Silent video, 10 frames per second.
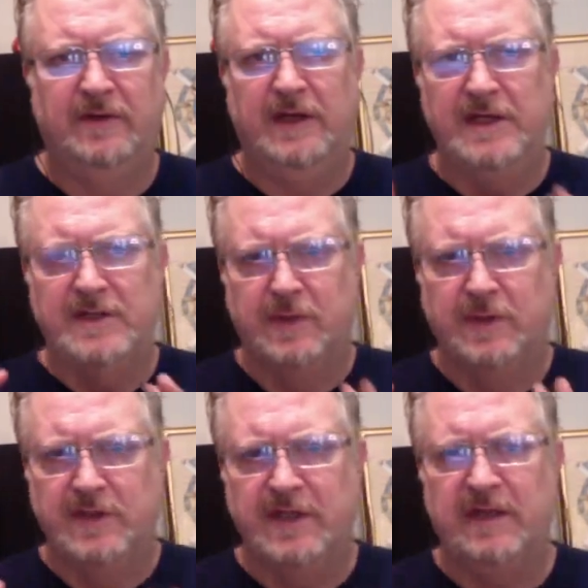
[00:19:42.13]

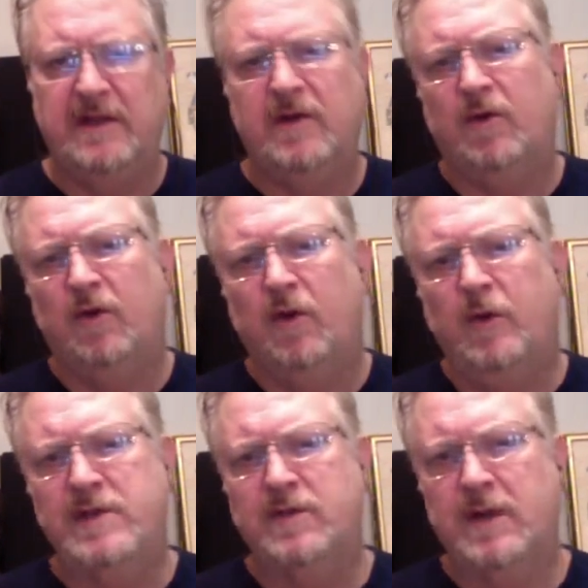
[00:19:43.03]
Israel scene. They're
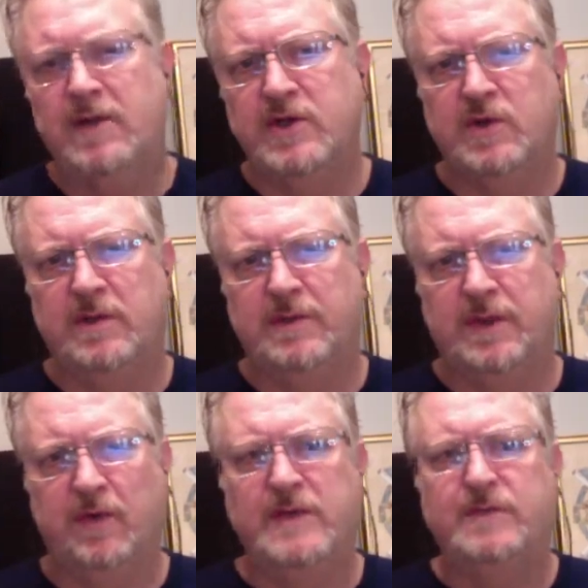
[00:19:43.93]
always around Trump and
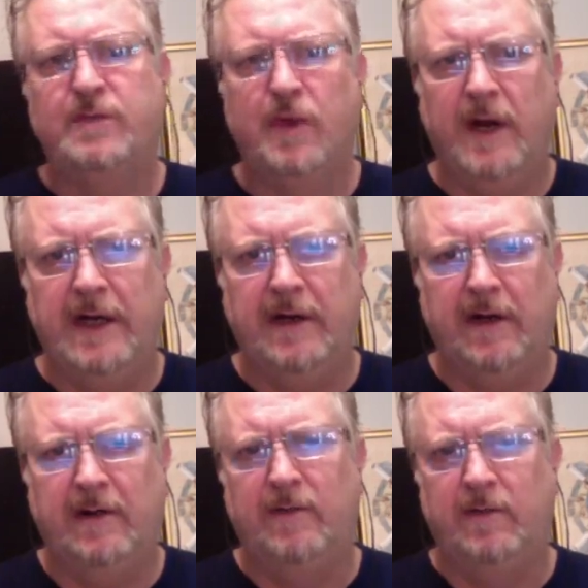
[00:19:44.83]
they're always preying
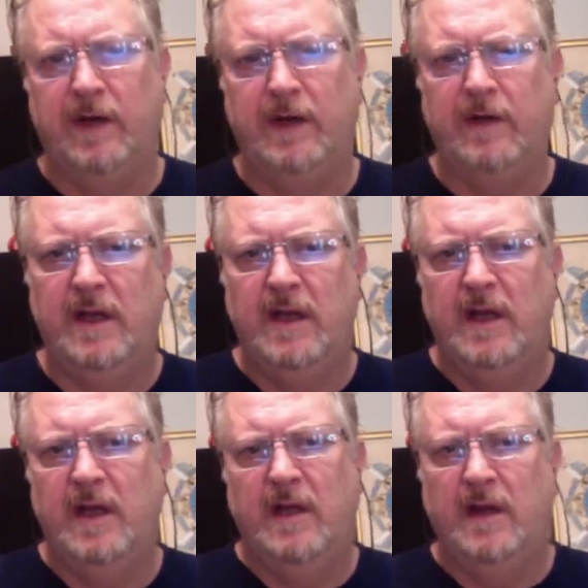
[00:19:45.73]
on him, right?
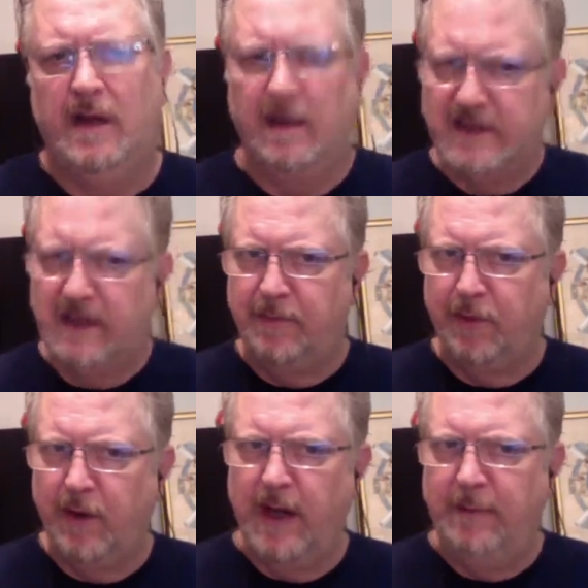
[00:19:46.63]
And I say
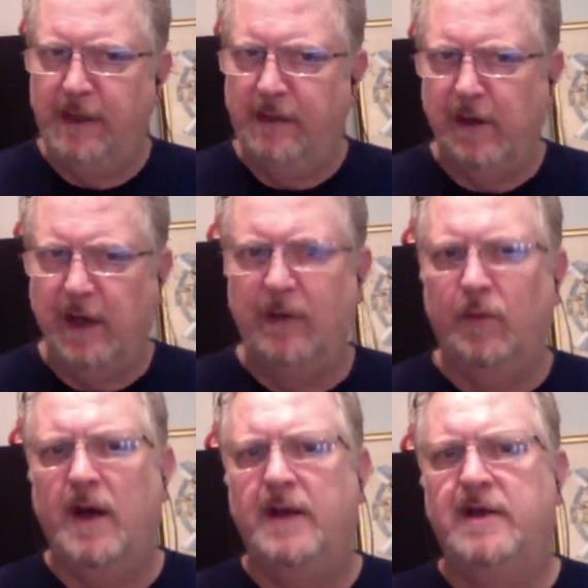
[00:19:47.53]
pray,
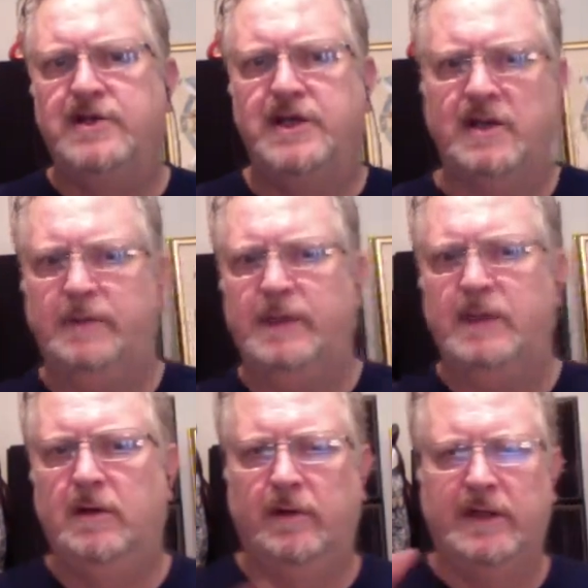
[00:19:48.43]
P-R-A-Y-N-G, not
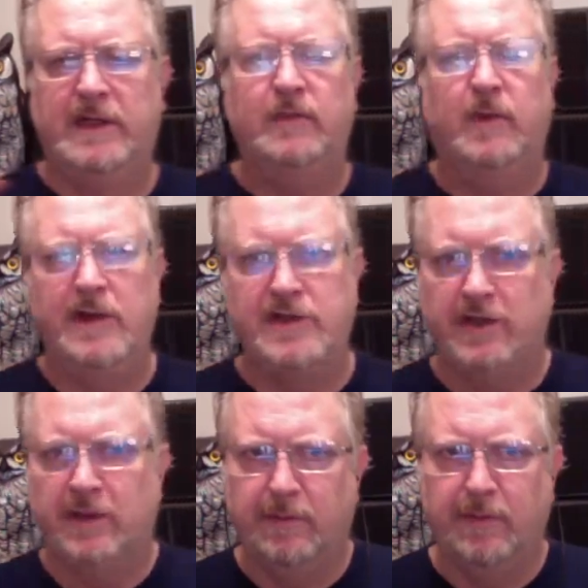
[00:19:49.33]
P-R-E-Y-N-G,
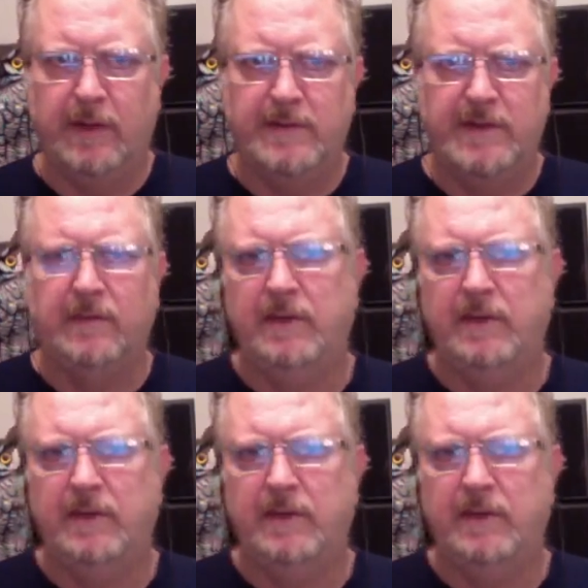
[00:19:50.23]
although perhaps